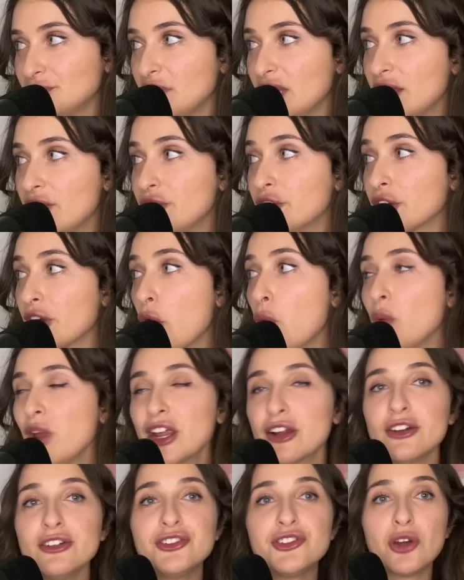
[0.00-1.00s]
They're a
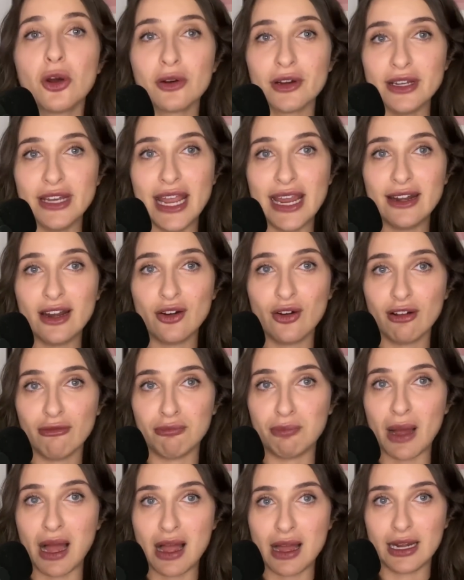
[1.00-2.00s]
weird tornado of
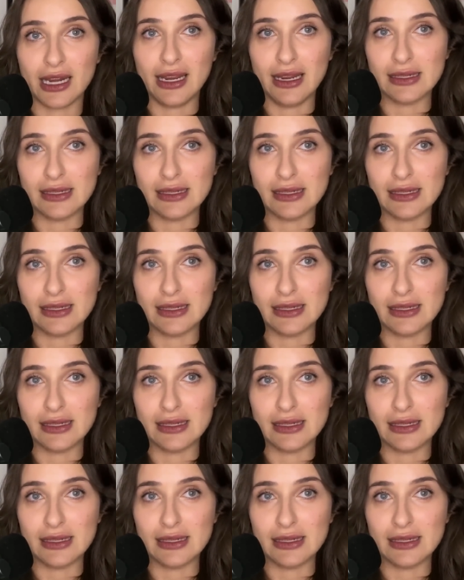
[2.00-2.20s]
bodies.